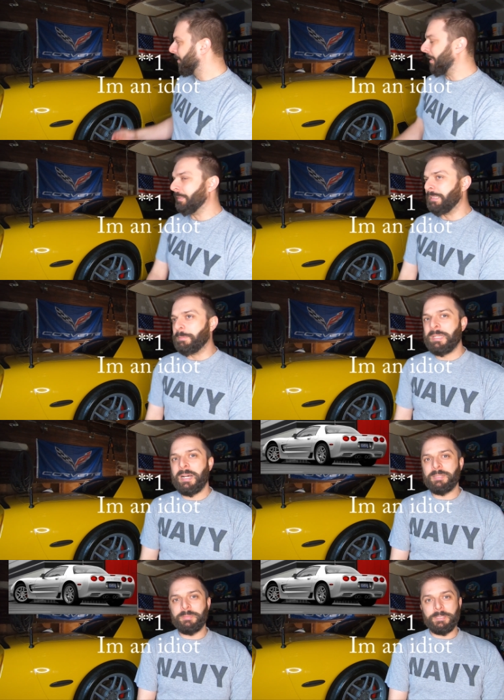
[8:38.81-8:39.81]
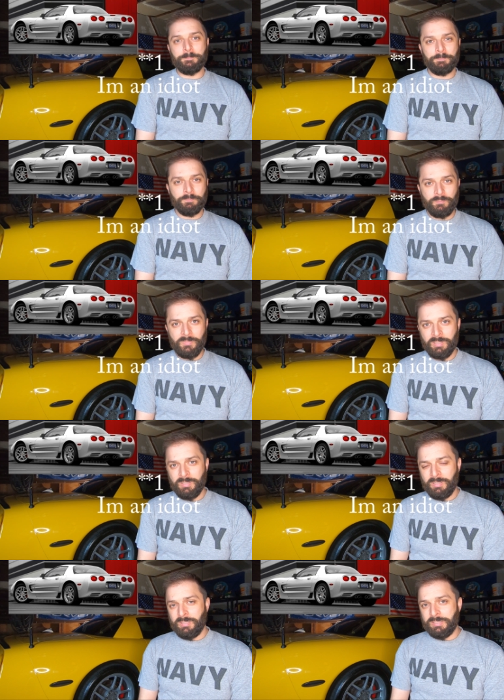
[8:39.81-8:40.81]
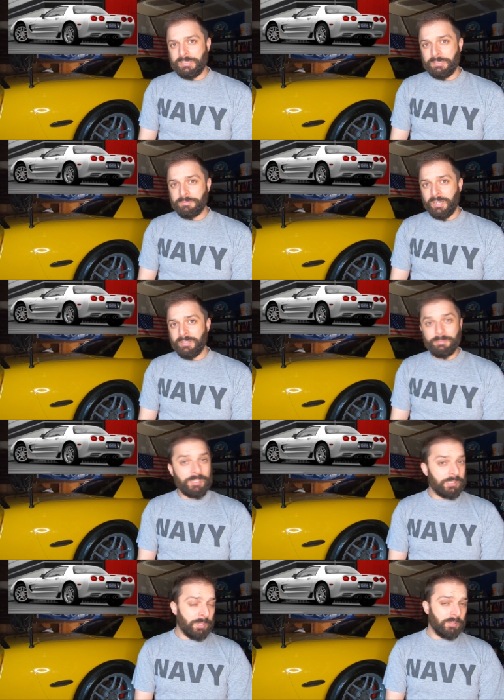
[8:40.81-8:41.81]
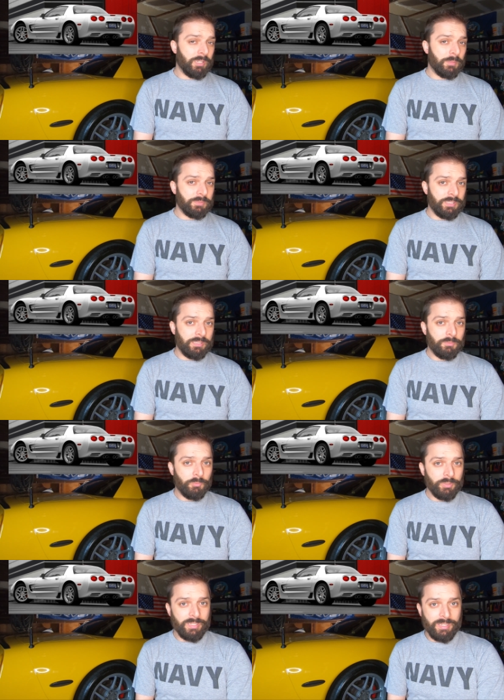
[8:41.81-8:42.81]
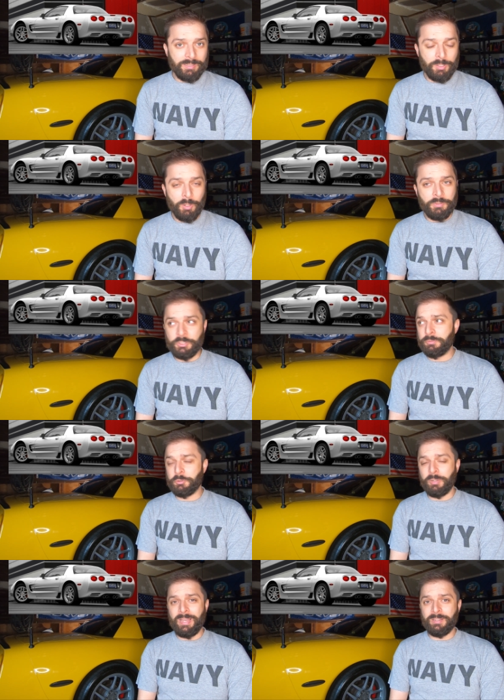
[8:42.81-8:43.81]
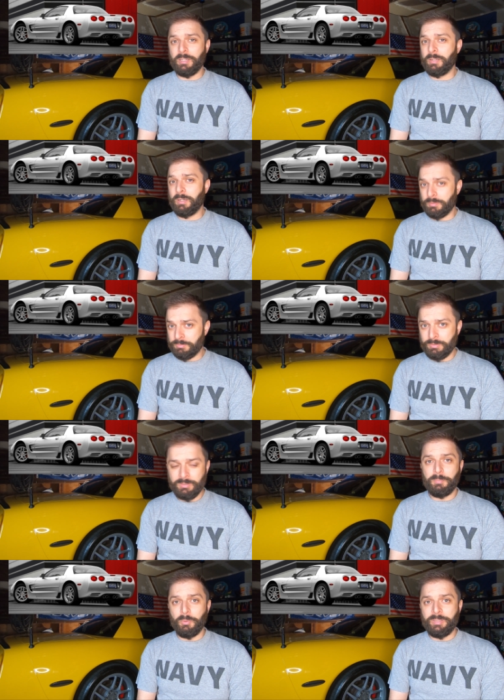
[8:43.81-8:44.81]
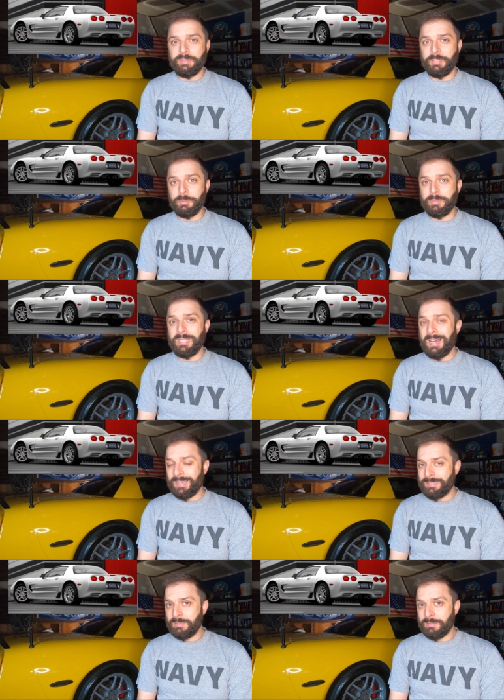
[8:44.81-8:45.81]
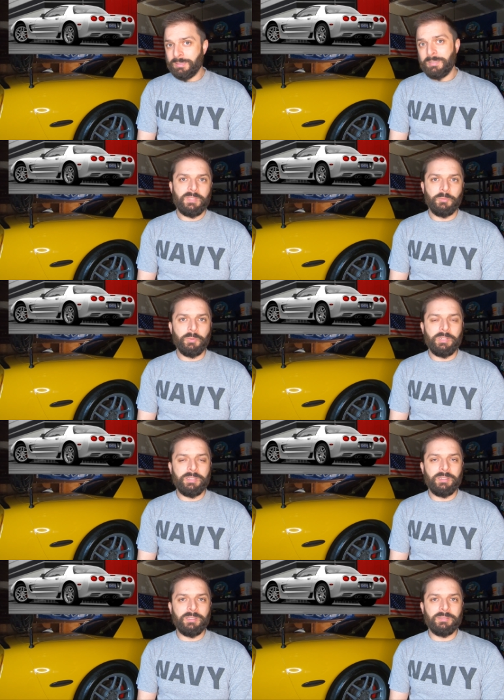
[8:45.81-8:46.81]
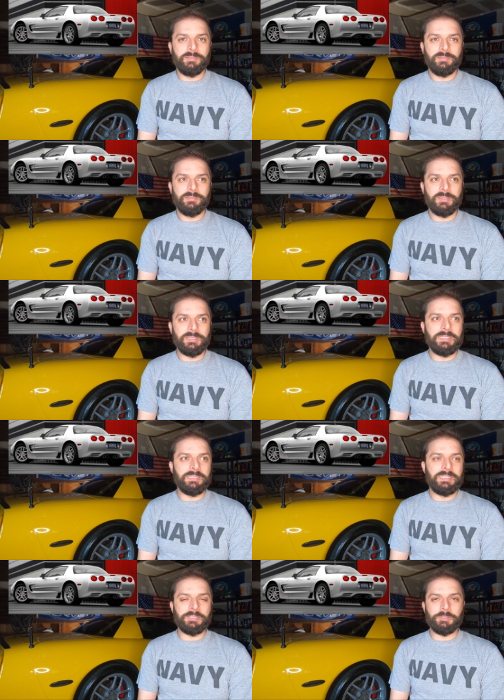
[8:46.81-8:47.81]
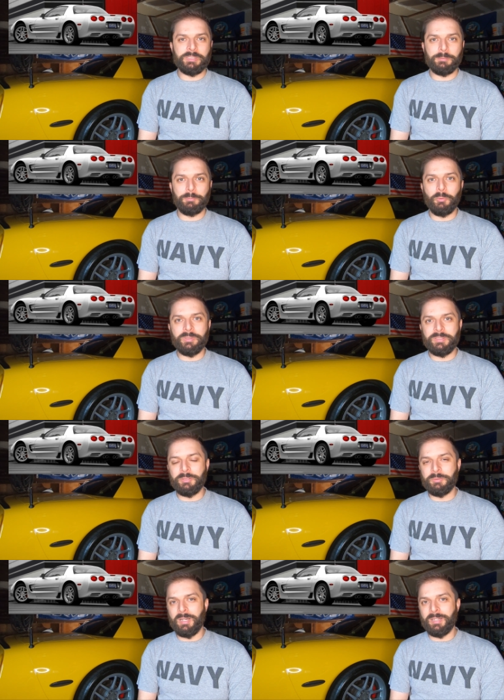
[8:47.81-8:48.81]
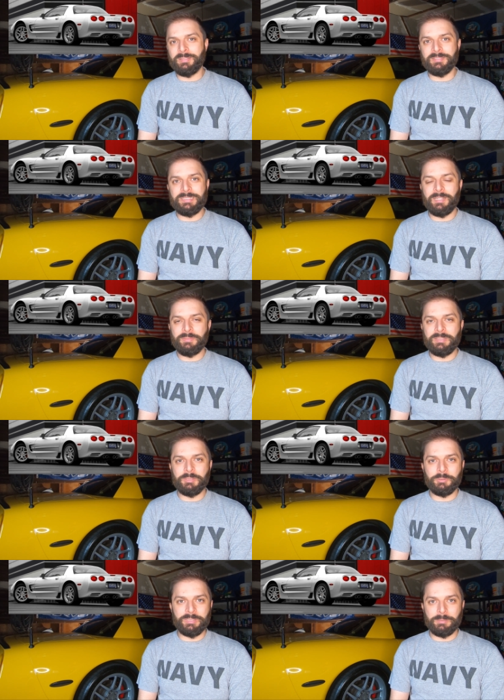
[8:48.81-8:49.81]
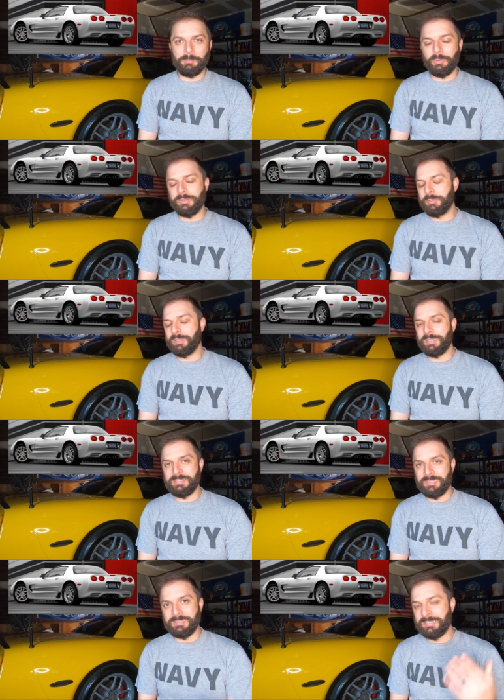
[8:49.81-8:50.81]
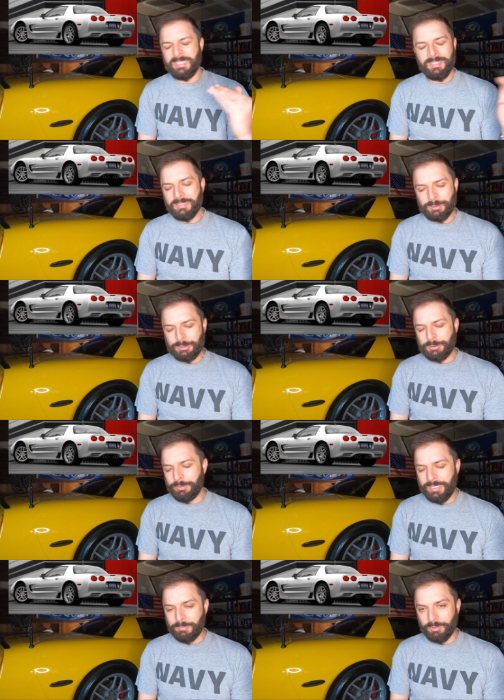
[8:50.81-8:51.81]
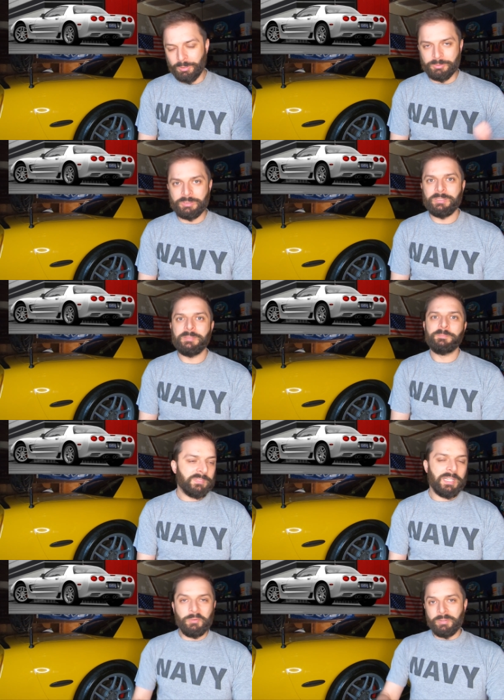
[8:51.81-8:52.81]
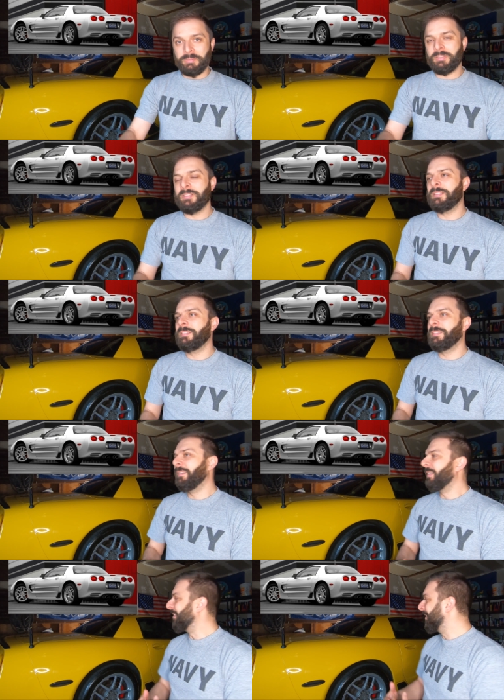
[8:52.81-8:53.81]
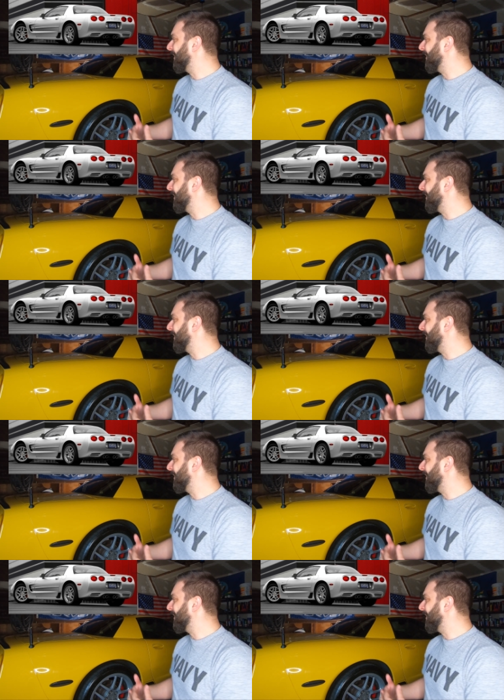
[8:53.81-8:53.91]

like you see behind me. The C5 base model comes in with a coefficient drag of 0.29, where uh, the C6 was like a 0.297, this was like a 0.296. So damn close. However, in the